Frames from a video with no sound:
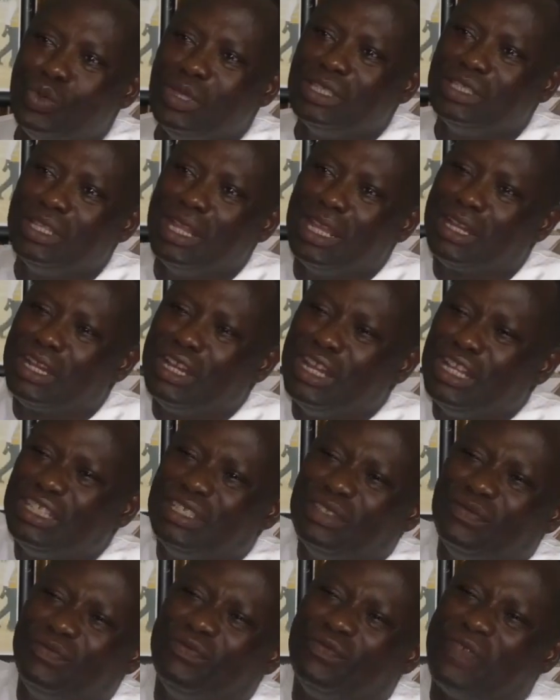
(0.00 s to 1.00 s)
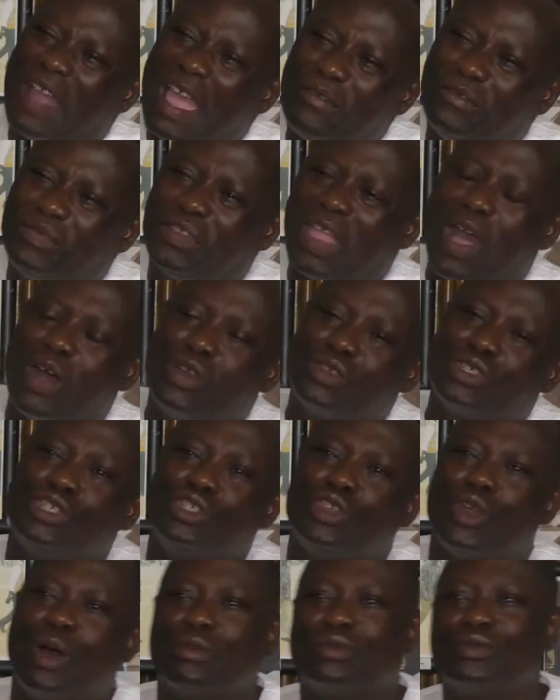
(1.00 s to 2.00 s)
easily create
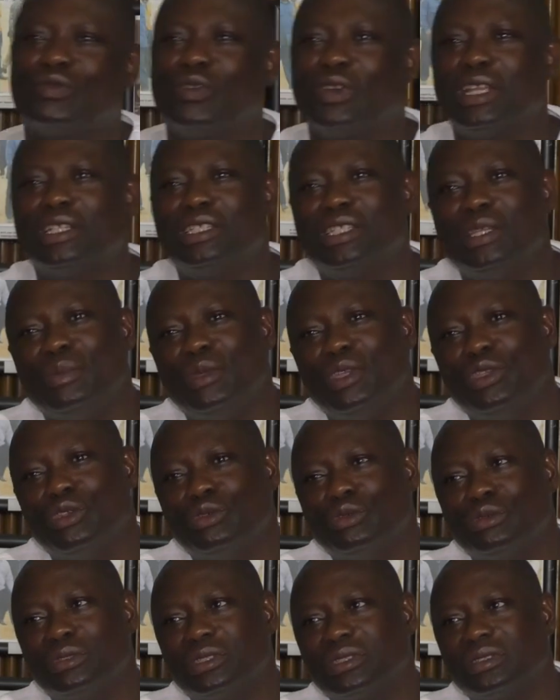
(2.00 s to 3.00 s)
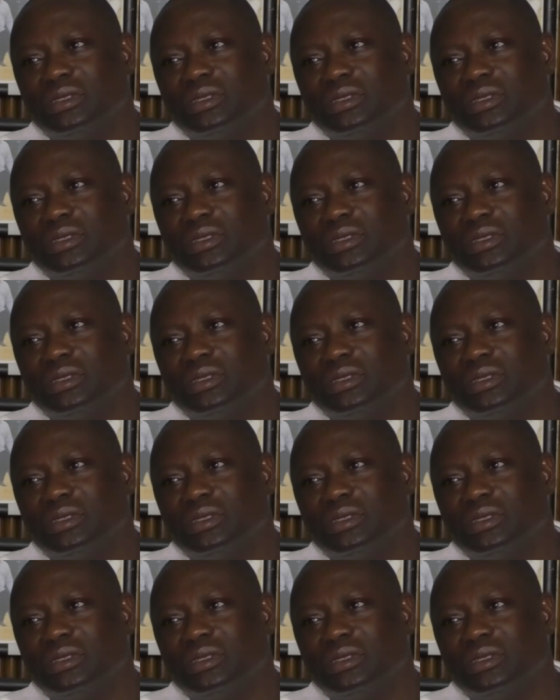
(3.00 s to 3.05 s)
5,000 jobs for the teeming youth.